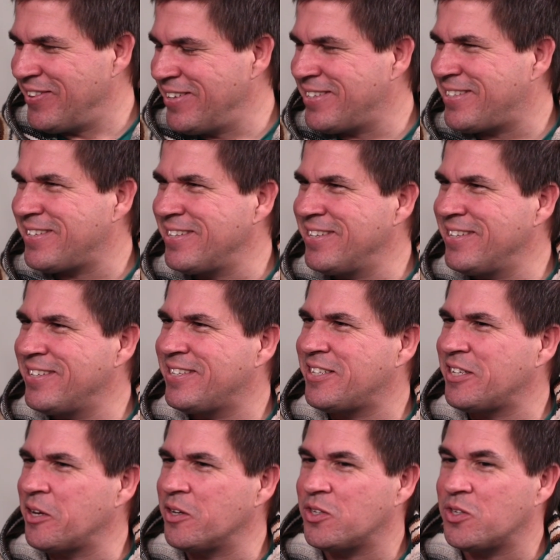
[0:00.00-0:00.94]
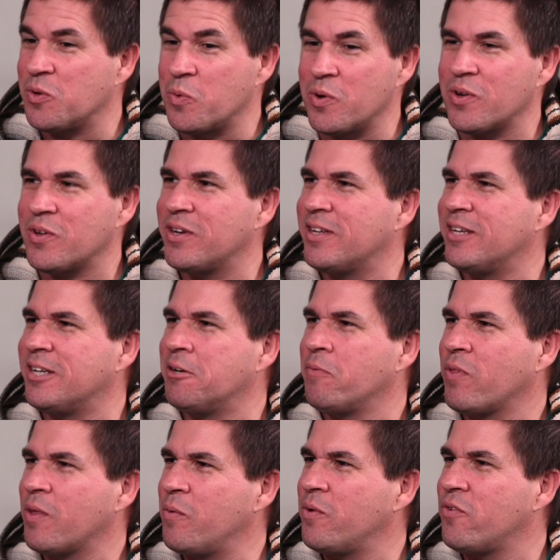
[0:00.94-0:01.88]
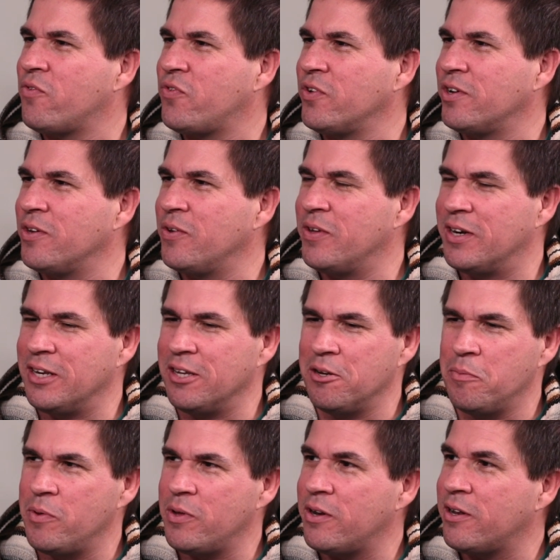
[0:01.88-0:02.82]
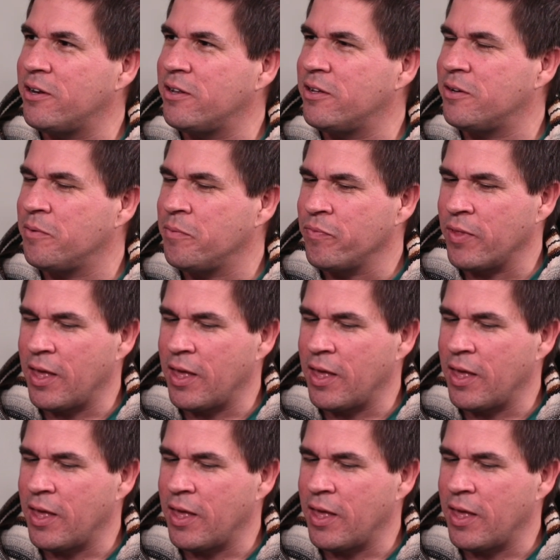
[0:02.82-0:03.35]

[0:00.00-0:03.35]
this is, so we're going to, I want to fill you in a little bit on a